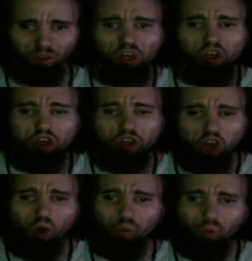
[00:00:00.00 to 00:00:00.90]

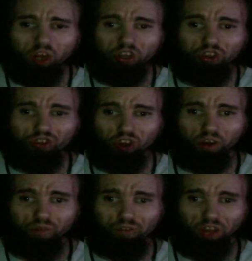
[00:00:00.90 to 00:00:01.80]
No one
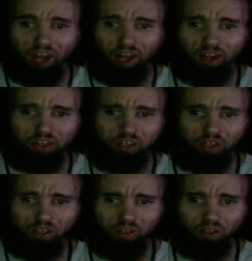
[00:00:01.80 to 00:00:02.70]
deserves that.
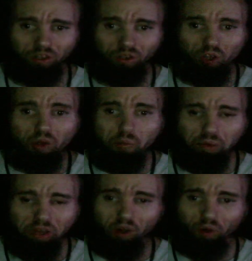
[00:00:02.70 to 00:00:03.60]

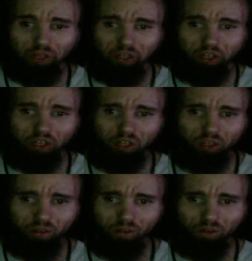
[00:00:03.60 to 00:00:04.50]
Period.
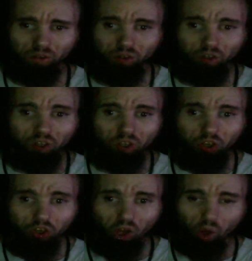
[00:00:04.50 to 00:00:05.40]

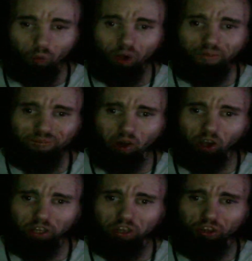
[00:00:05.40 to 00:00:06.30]
No one
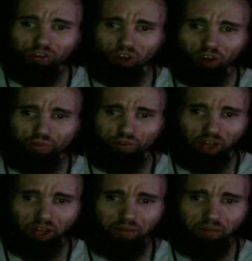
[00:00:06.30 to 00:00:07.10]
fucking deserves that.